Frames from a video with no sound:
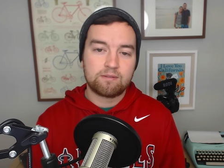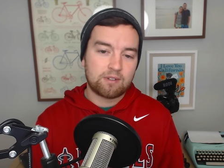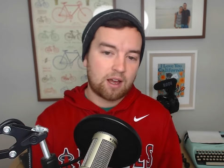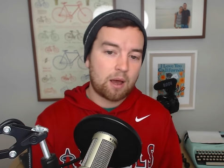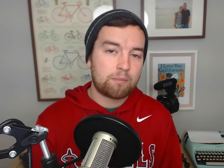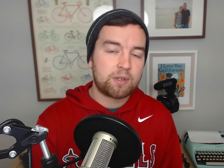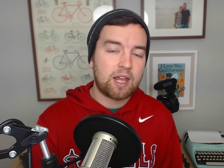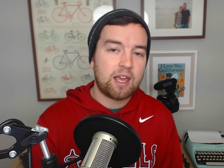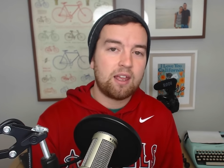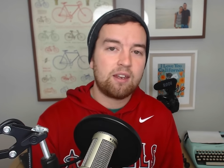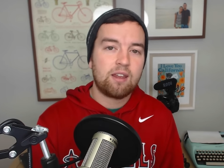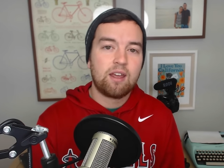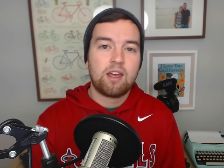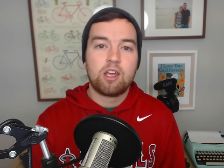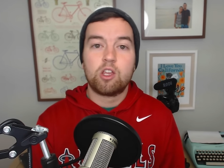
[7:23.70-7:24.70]
update,
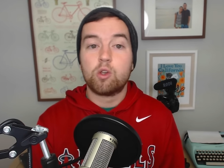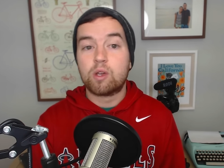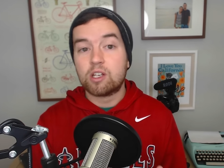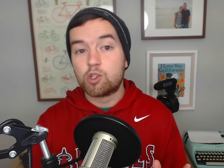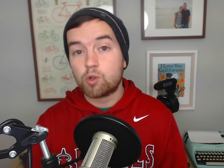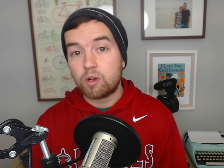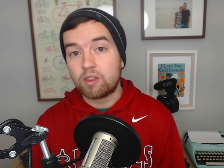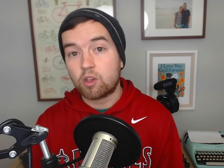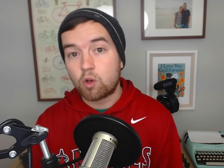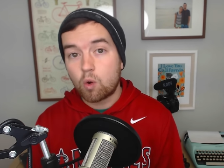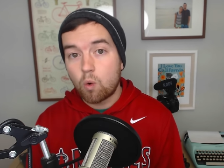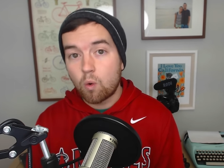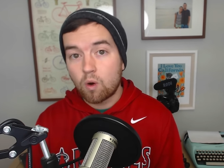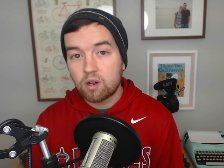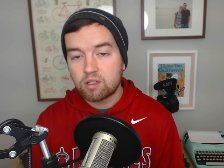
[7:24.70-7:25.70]
you can join the
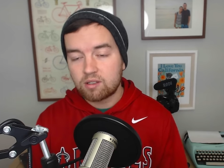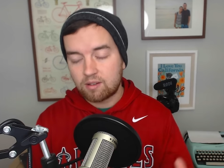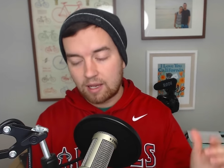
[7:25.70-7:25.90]
course.